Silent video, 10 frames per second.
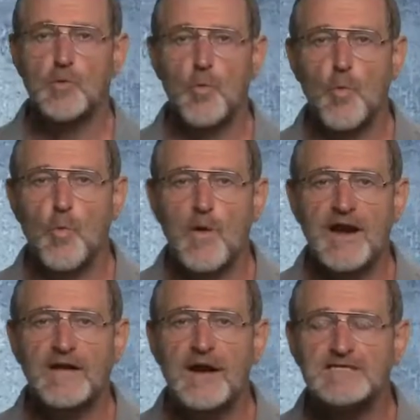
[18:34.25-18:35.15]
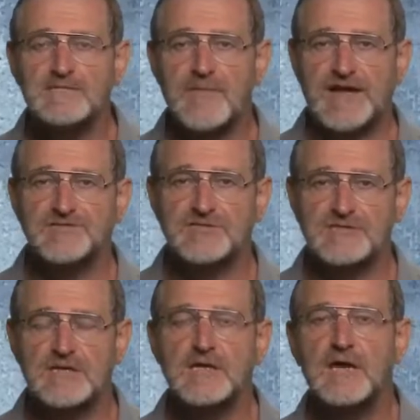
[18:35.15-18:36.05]
Where are the
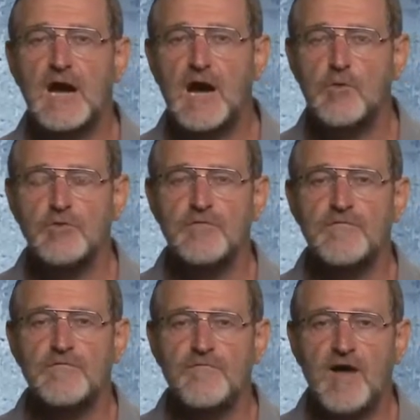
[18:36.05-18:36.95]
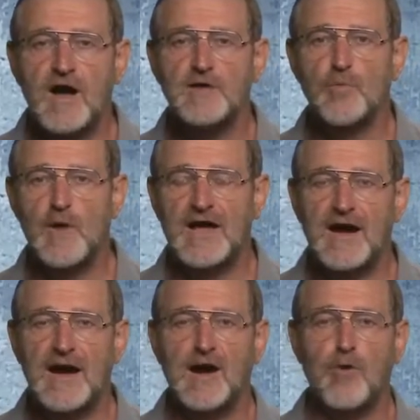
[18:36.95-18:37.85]
matches? How do we find where
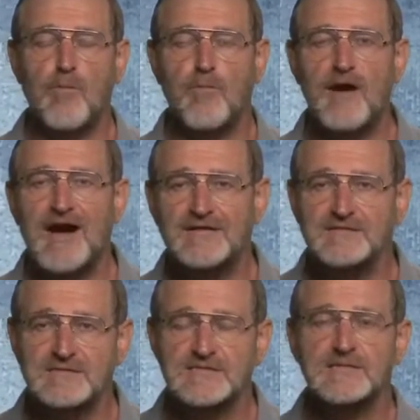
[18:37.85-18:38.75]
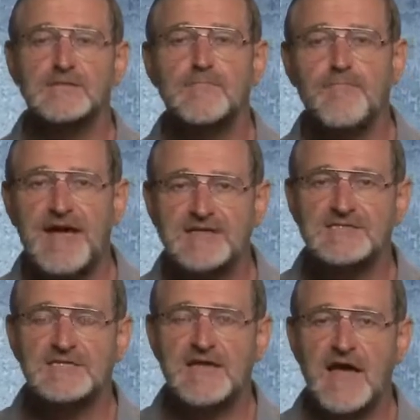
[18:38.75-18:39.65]
our patterns match
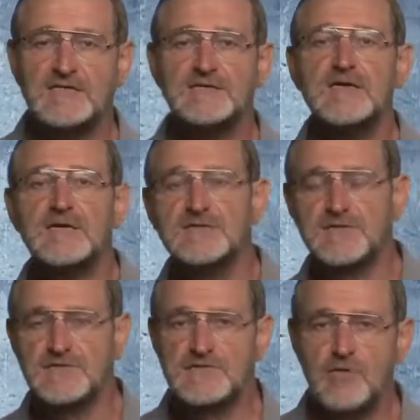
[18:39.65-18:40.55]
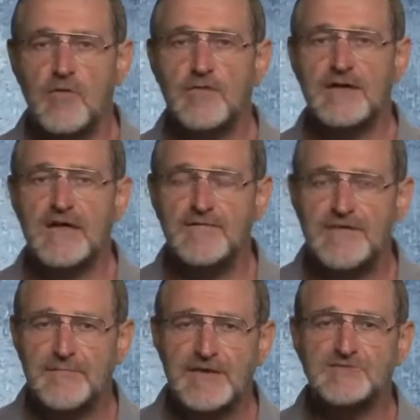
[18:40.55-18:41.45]
the text? There is no
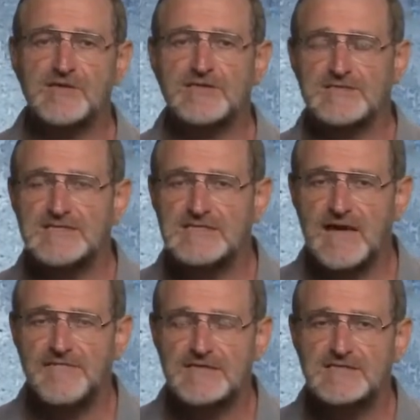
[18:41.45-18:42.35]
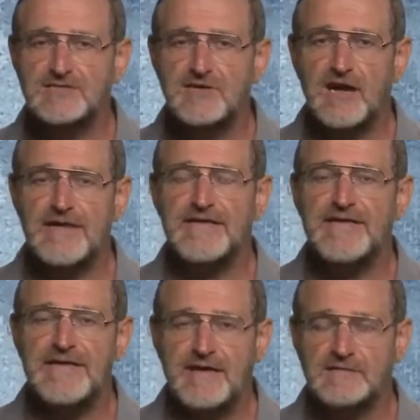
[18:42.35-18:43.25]
information in the suffix trie
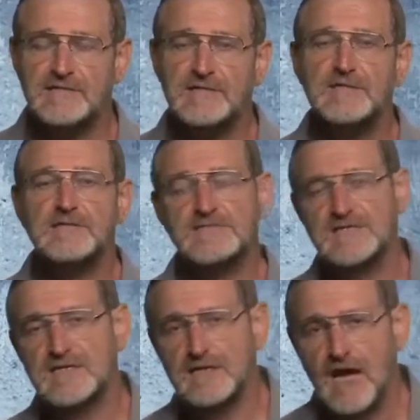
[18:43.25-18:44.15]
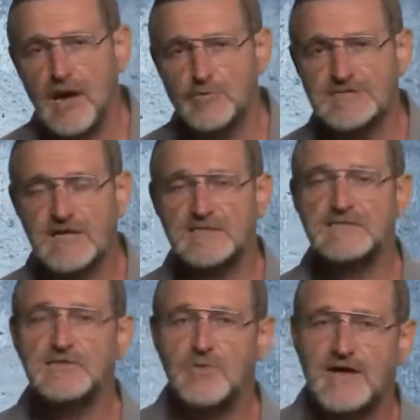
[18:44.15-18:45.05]
yet that allows us
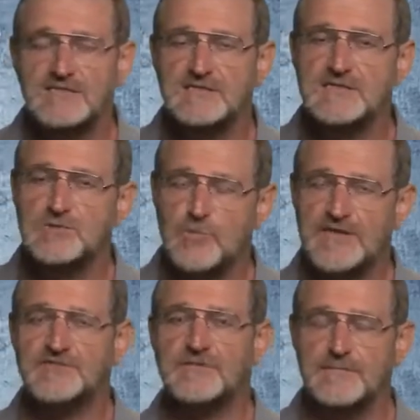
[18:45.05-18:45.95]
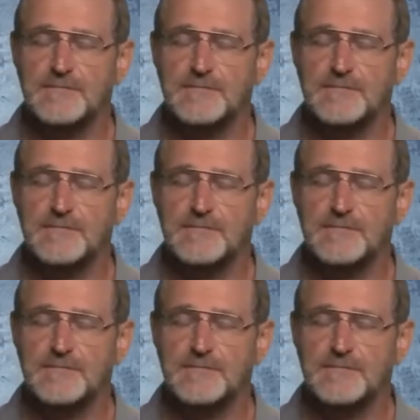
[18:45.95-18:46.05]
to answer this question.